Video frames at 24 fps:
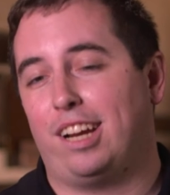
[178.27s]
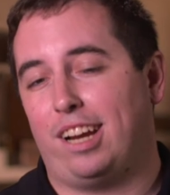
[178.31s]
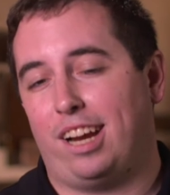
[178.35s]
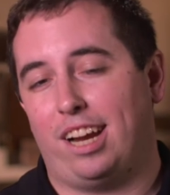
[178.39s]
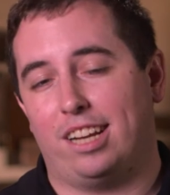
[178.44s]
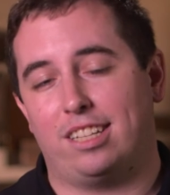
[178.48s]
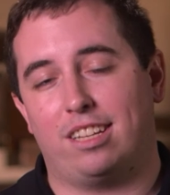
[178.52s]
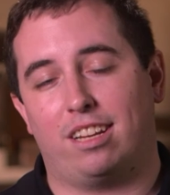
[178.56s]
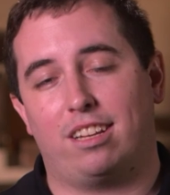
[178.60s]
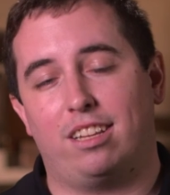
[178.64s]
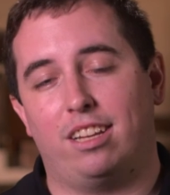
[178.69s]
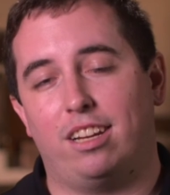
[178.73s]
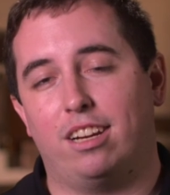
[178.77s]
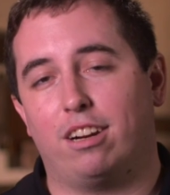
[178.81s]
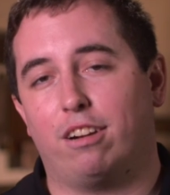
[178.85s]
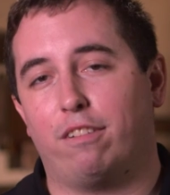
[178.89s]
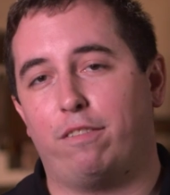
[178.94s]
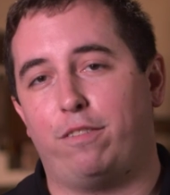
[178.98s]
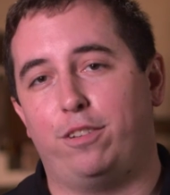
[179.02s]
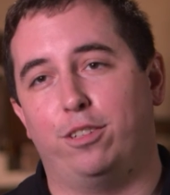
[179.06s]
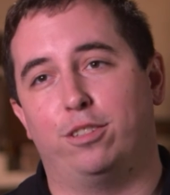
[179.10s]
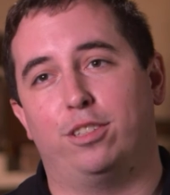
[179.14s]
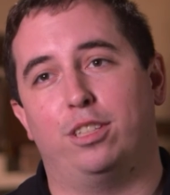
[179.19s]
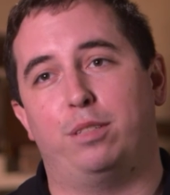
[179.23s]
It's a cleaner
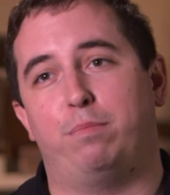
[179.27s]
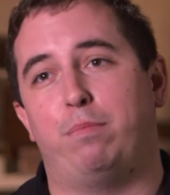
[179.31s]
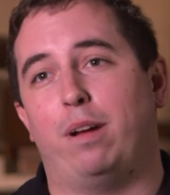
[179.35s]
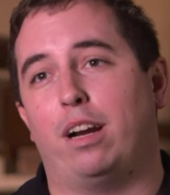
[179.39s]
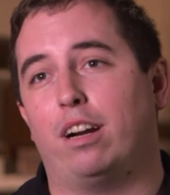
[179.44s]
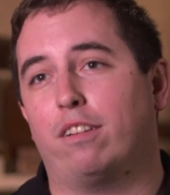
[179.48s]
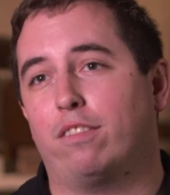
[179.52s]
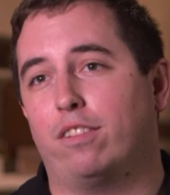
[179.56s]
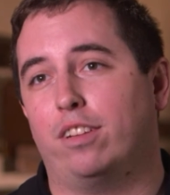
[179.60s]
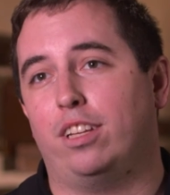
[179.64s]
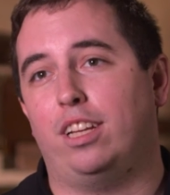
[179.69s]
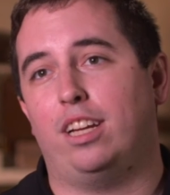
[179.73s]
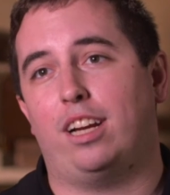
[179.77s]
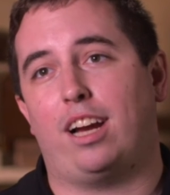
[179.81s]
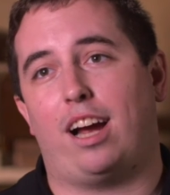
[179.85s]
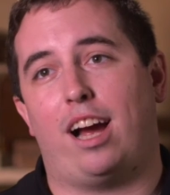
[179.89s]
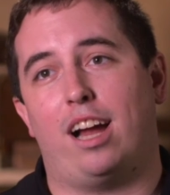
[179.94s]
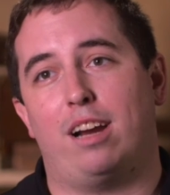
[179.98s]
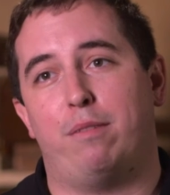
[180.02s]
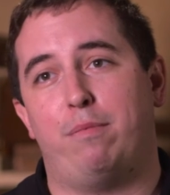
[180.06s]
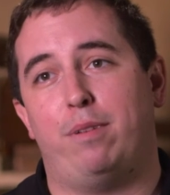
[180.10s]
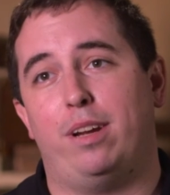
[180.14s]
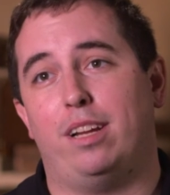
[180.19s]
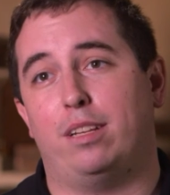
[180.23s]
fuel. It's better for the
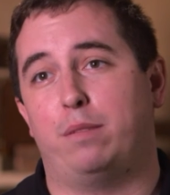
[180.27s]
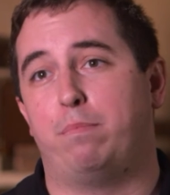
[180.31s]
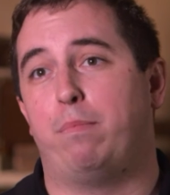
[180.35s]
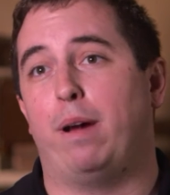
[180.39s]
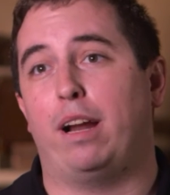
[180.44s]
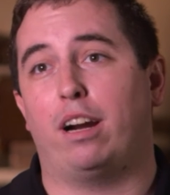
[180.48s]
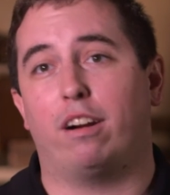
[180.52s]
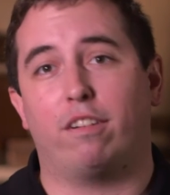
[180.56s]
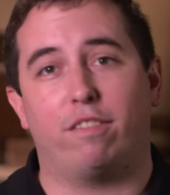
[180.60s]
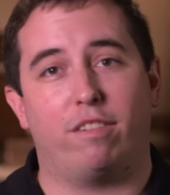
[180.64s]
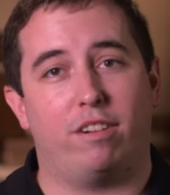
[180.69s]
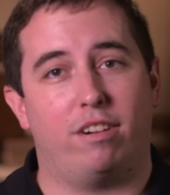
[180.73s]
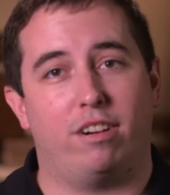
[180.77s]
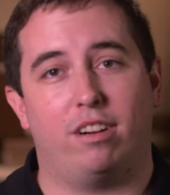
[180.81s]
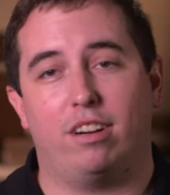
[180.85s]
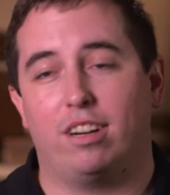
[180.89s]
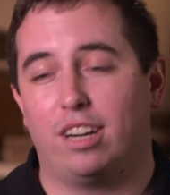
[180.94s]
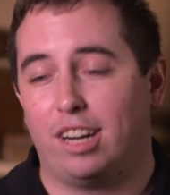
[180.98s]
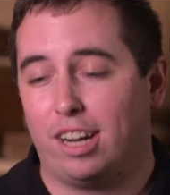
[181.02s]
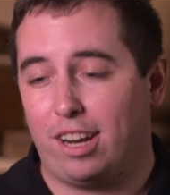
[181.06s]
economy. It's better for